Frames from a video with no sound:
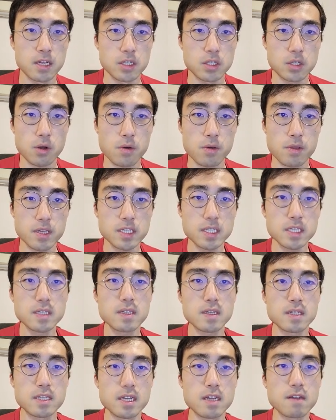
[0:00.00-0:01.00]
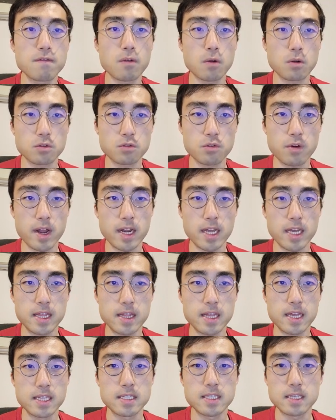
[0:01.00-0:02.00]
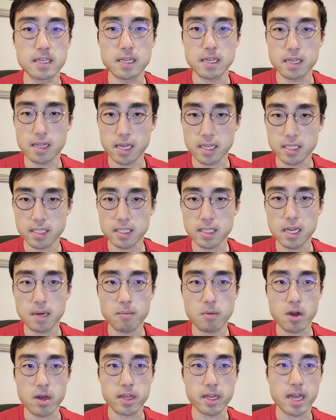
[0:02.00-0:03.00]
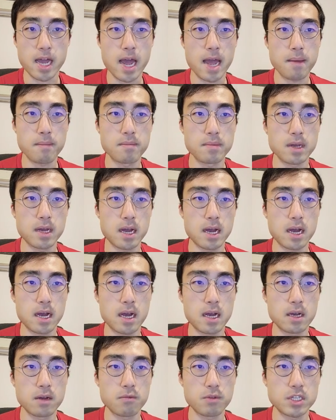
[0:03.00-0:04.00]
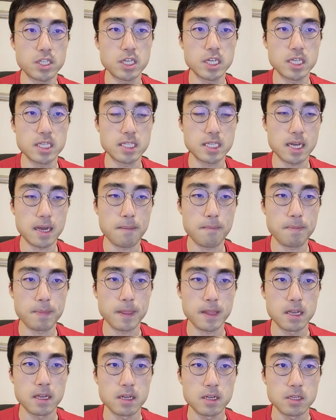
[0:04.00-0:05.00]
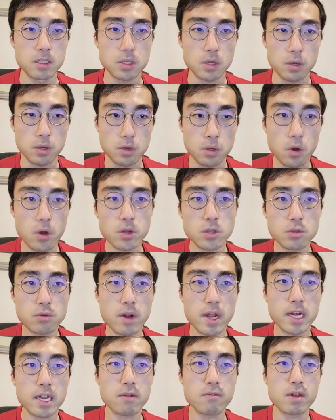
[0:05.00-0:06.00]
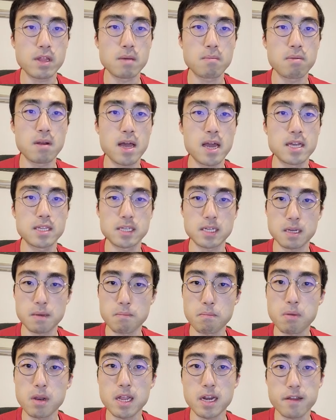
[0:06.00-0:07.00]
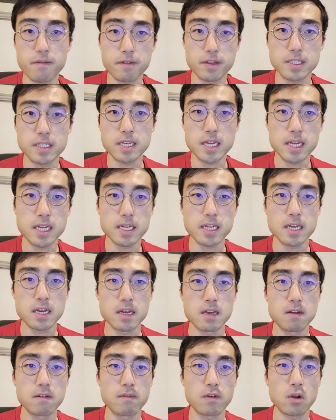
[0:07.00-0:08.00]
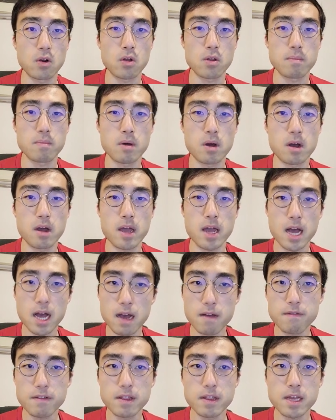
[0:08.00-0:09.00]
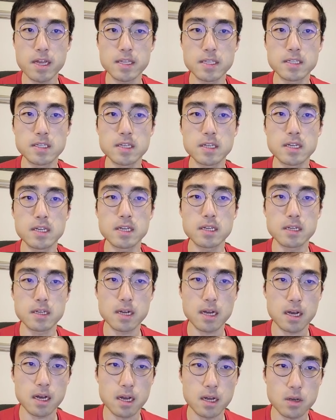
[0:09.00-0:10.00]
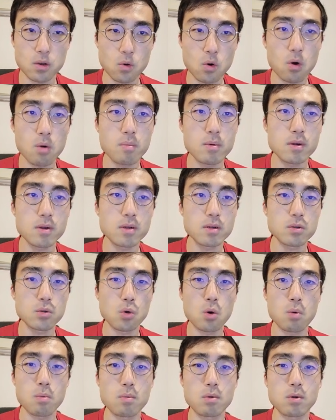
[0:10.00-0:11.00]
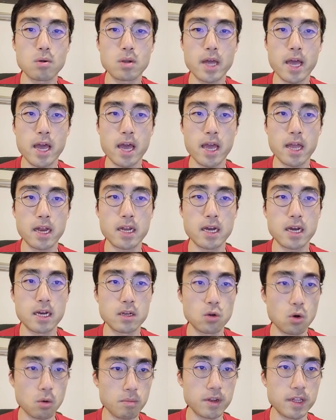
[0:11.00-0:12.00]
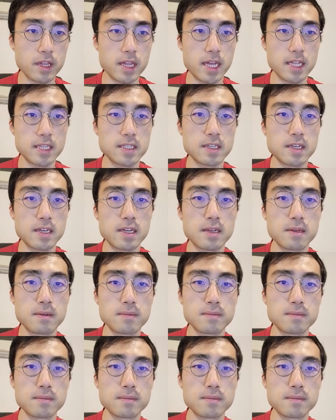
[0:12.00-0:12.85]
So this is the default training intensity that's set by the game, which is so no training when the players are completely fatigued, followed by half intensity, normal, and normal intensity.